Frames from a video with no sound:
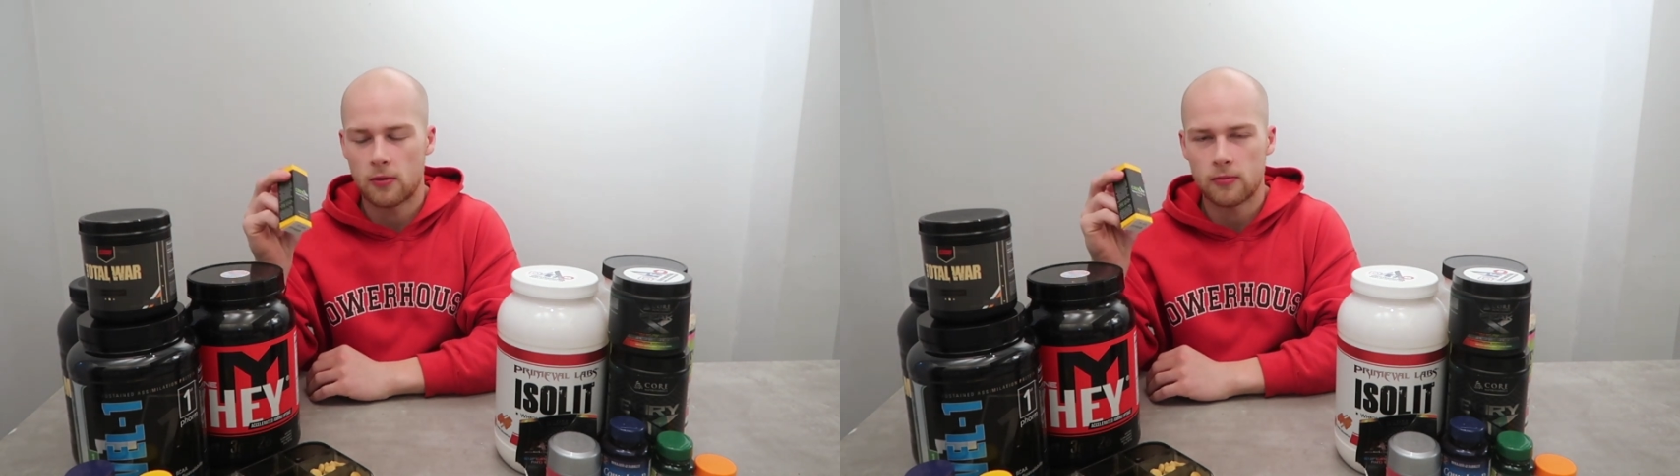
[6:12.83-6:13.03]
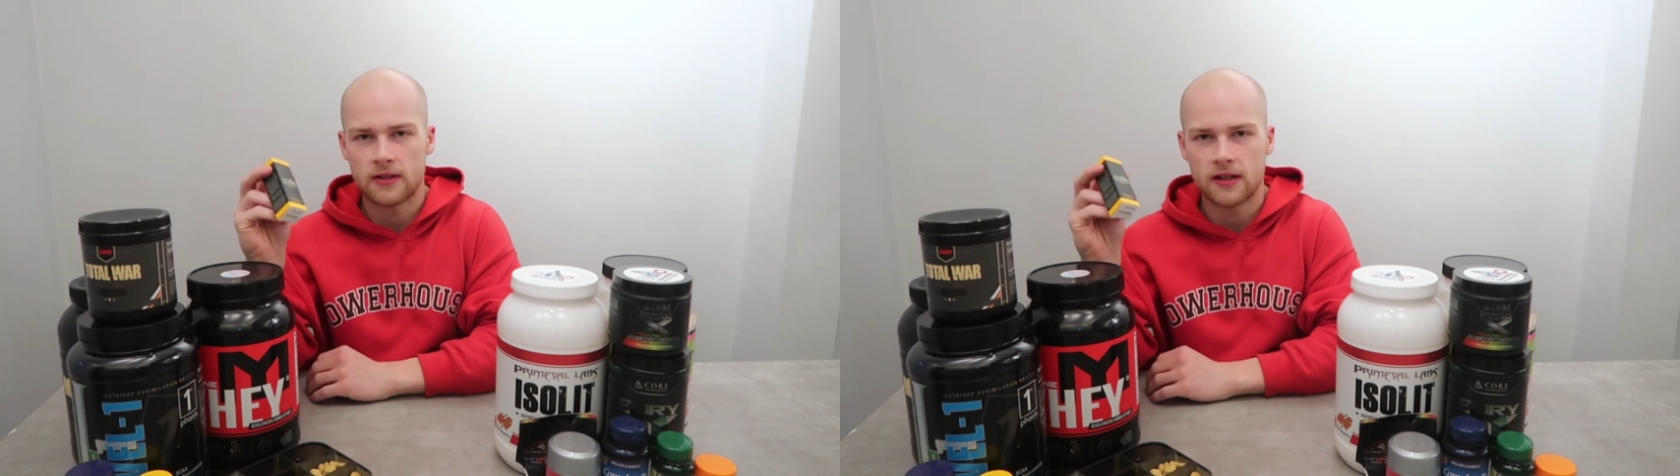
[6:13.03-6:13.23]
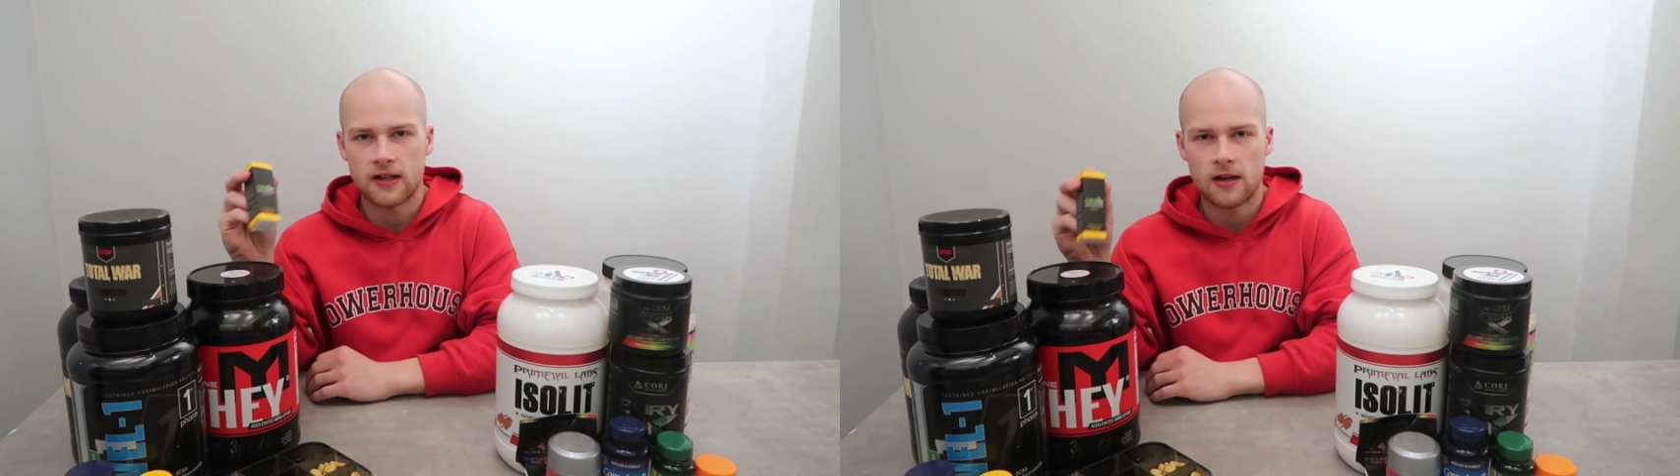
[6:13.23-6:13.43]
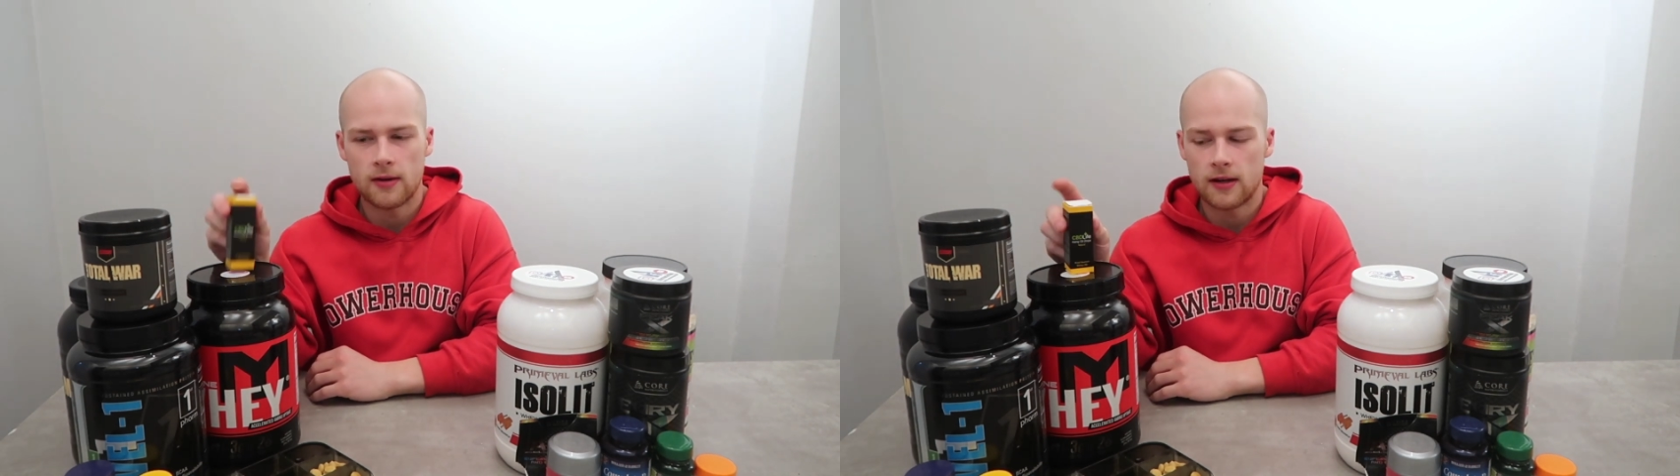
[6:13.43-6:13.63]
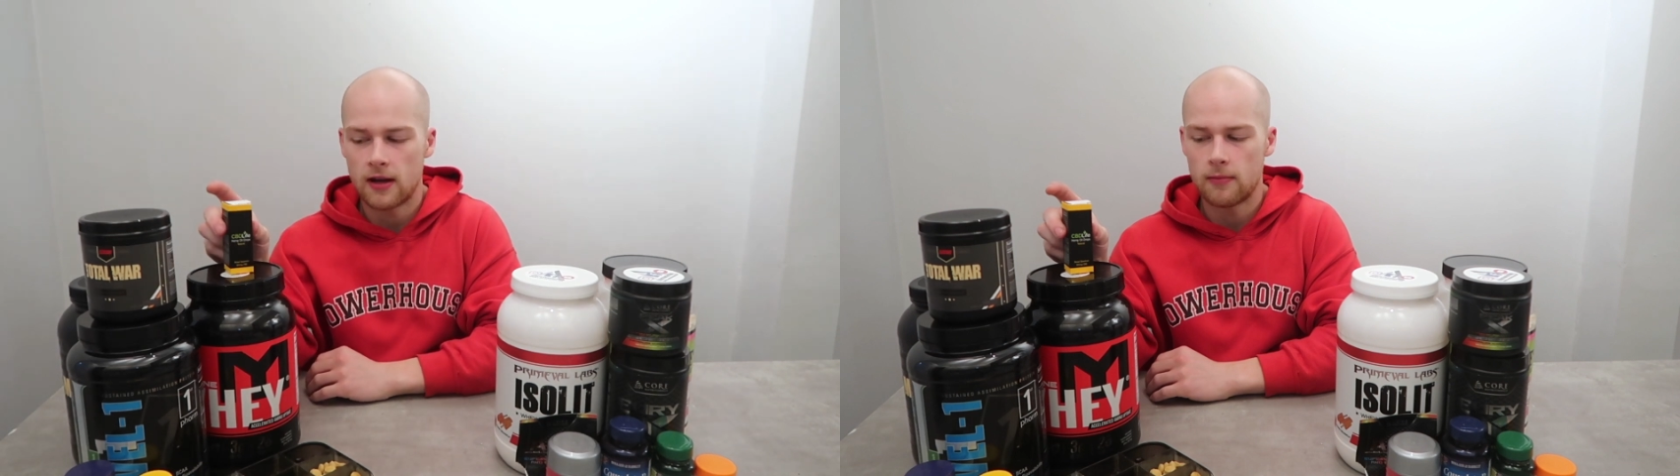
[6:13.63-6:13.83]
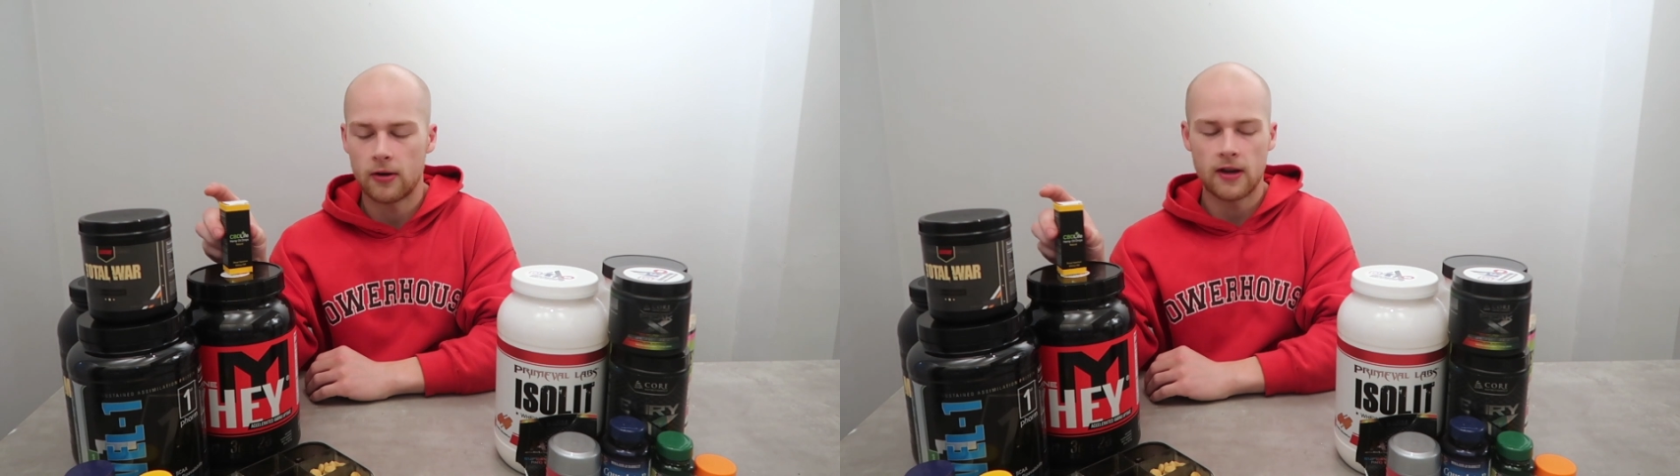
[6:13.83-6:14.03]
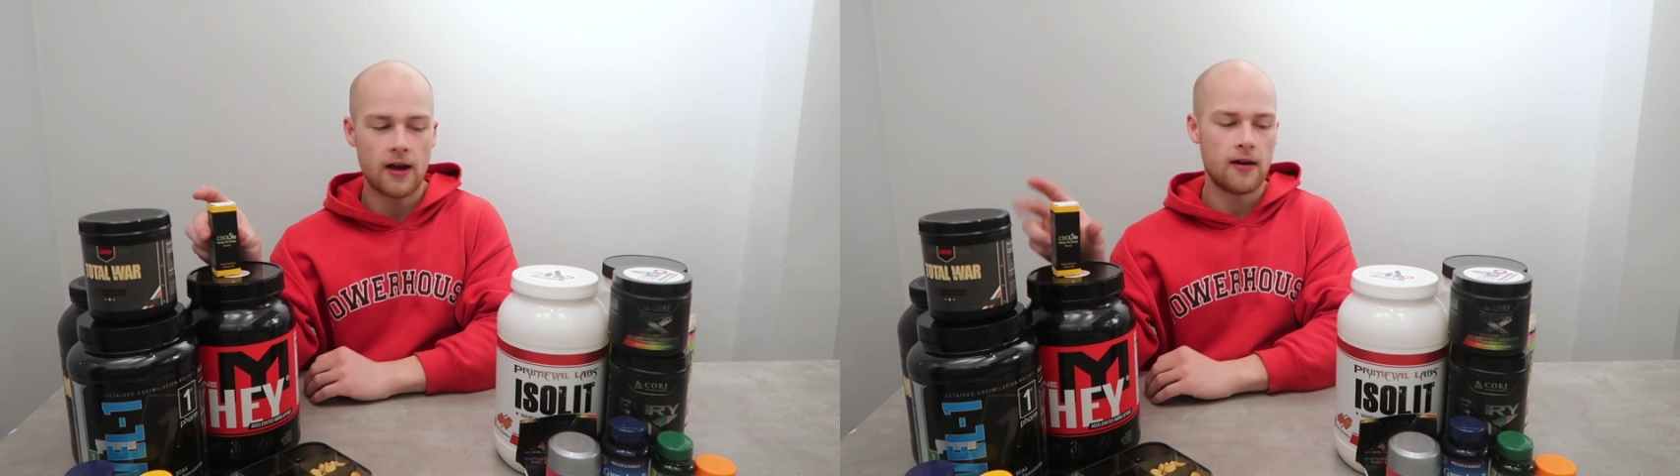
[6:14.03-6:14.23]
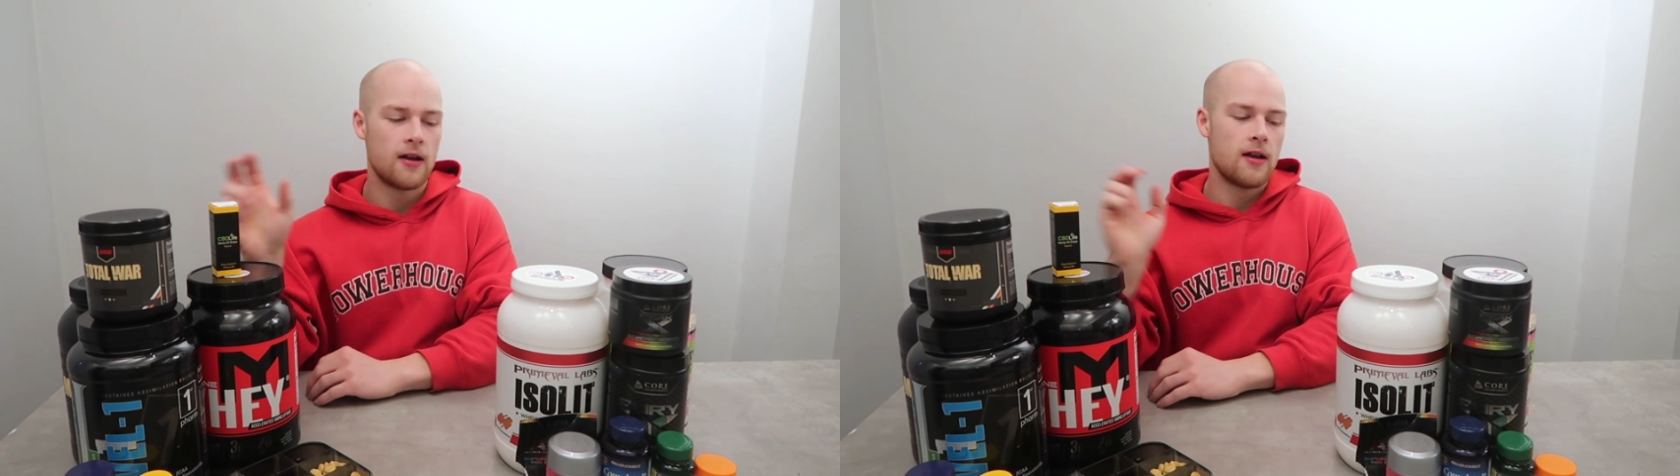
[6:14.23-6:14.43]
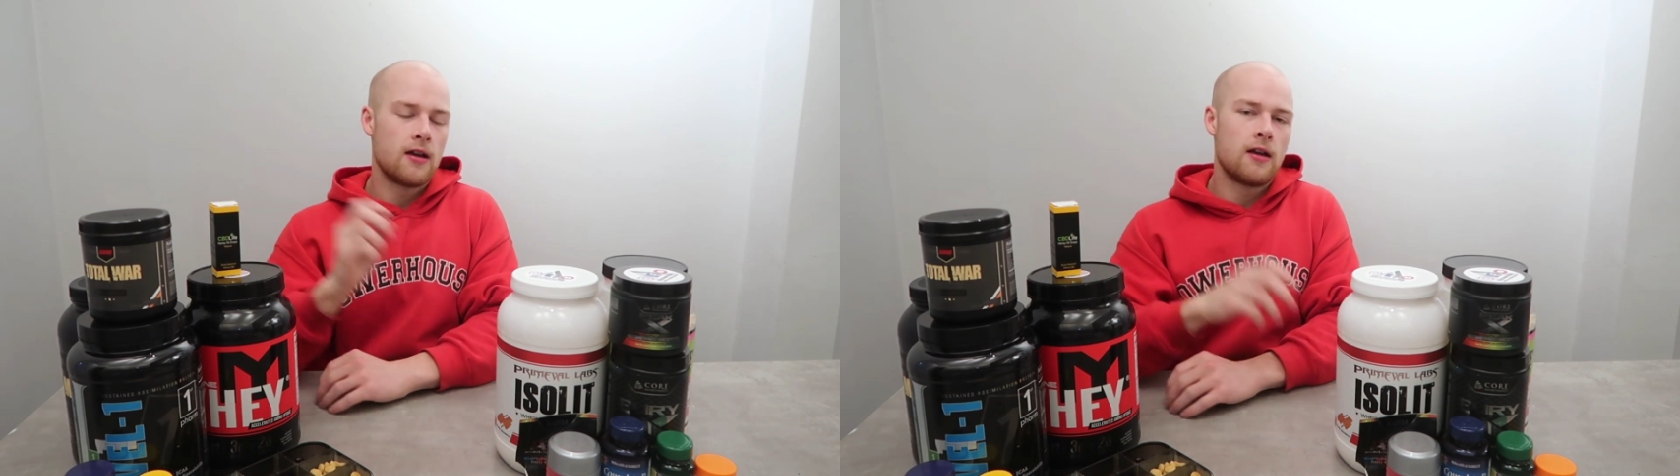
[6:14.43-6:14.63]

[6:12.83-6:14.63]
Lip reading: probably the CBD, but yeah,